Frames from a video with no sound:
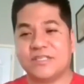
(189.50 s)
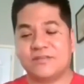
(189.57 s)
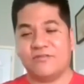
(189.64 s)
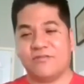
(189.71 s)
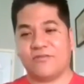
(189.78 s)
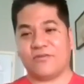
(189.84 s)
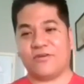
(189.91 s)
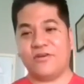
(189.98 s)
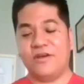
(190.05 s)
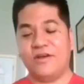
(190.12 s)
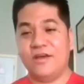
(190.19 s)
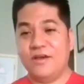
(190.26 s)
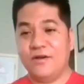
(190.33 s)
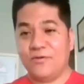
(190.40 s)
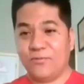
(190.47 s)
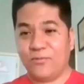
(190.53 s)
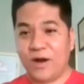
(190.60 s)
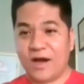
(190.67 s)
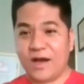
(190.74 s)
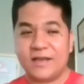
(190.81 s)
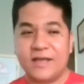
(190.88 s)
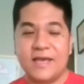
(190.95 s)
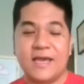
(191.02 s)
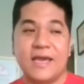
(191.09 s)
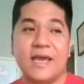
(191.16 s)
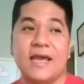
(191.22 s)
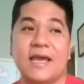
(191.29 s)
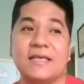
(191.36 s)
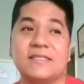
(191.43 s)
or what?
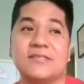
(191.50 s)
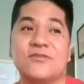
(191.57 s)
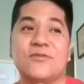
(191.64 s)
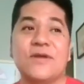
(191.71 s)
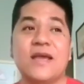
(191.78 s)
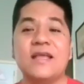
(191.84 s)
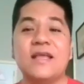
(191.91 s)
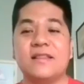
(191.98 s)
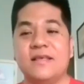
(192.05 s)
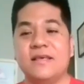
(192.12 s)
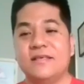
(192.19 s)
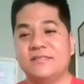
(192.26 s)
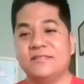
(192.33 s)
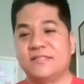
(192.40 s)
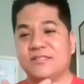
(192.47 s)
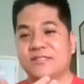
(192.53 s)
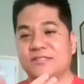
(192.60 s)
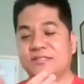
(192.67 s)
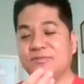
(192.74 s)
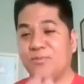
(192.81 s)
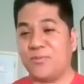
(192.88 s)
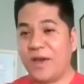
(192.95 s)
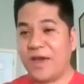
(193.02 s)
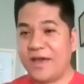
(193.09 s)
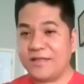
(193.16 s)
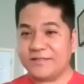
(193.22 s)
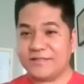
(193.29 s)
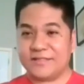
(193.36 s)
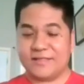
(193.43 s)
It excretes
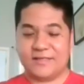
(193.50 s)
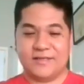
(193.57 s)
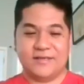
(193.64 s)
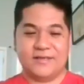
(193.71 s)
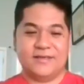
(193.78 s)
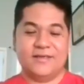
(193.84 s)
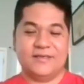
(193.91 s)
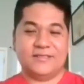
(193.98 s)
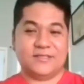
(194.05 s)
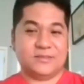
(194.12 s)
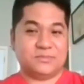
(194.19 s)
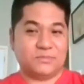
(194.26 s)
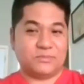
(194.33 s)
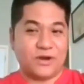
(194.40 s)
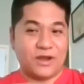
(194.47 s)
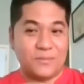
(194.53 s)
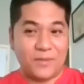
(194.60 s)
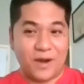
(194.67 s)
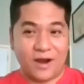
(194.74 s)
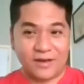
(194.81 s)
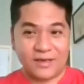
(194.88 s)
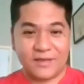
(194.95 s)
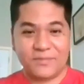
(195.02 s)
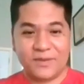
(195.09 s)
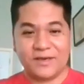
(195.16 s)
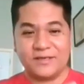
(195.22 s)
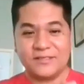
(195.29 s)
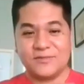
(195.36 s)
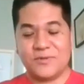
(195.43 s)
sweat primarily
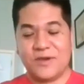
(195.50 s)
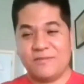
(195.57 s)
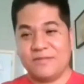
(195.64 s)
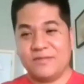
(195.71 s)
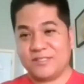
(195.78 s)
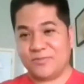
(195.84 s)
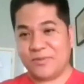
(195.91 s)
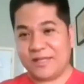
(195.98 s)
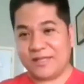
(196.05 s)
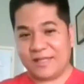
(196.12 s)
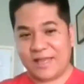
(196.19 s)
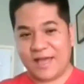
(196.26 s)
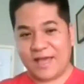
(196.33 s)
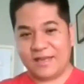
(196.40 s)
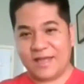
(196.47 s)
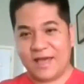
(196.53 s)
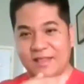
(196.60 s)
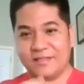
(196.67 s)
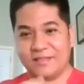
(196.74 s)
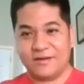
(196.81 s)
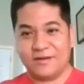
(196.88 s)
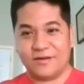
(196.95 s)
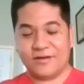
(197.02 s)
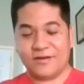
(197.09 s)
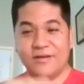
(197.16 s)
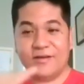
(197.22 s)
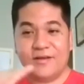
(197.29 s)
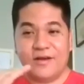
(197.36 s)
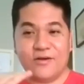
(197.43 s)
because we have the sweat gland under
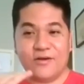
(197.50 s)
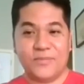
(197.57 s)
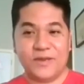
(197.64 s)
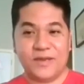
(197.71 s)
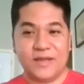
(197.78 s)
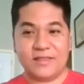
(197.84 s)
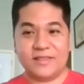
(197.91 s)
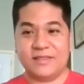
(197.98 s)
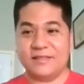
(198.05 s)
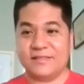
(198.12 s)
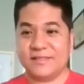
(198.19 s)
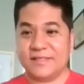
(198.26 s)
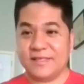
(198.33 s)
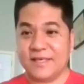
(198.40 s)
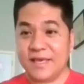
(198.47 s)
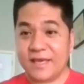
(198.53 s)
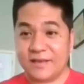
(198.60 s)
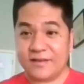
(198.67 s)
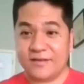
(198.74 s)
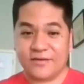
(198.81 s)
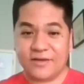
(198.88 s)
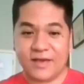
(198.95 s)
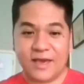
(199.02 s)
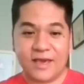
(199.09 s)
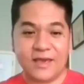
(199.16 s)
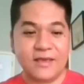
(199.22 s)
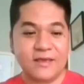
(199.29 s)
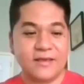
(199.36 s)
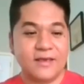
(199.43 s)
or beneath the skin.
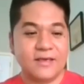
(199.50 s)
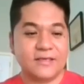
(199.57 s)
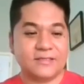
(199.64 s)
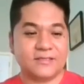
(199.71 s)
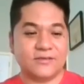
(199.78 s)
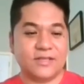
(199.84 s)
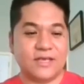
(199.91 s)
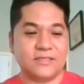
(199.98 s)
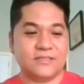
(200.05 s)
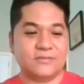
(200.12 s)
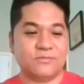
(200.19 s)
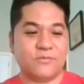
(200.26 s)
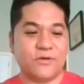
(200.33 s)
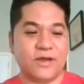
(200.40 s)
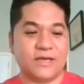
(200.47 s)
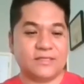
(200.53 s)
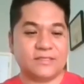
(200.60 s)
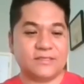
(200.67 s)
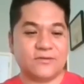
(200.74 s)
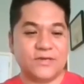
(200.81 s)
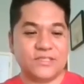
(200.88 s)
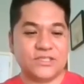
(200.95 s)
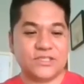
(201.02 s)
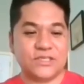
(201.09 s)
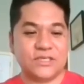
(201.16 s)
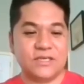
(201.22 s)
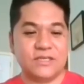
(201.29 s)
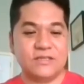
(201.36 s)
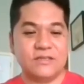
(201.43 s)
Okay, so that's for
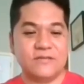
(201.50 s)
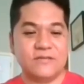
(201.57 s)
excretion